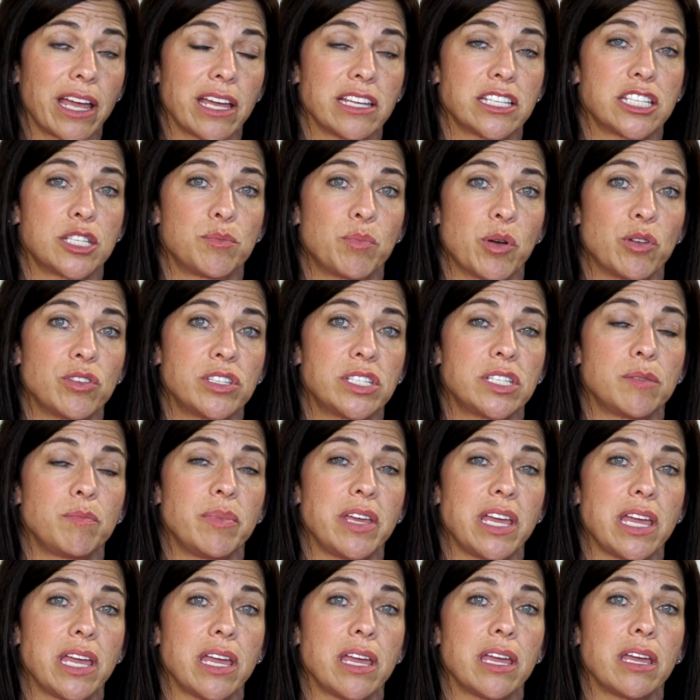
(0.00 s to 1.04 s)
is supposed to
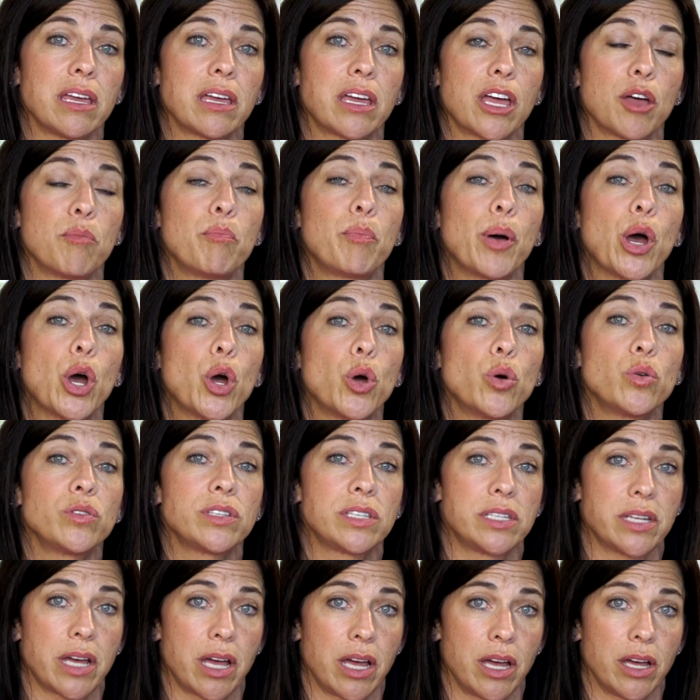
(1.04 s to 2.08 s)
be
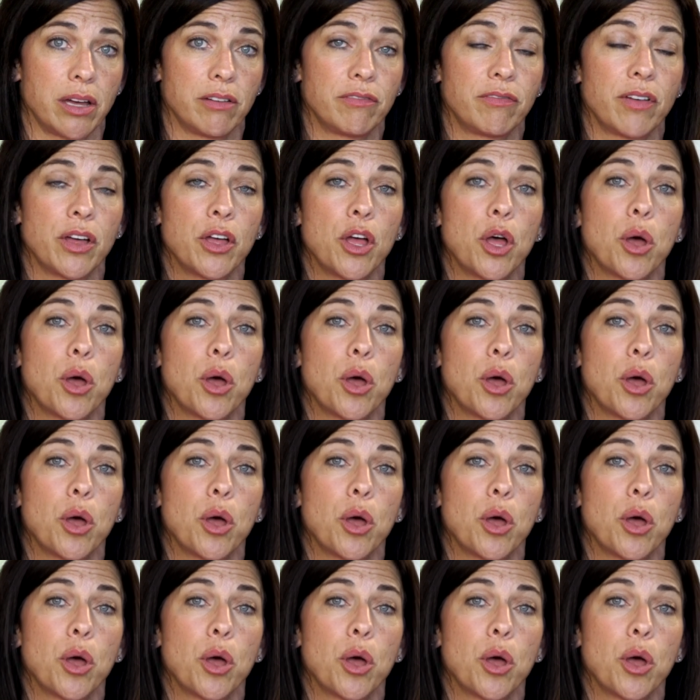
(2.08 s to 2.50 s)
composed of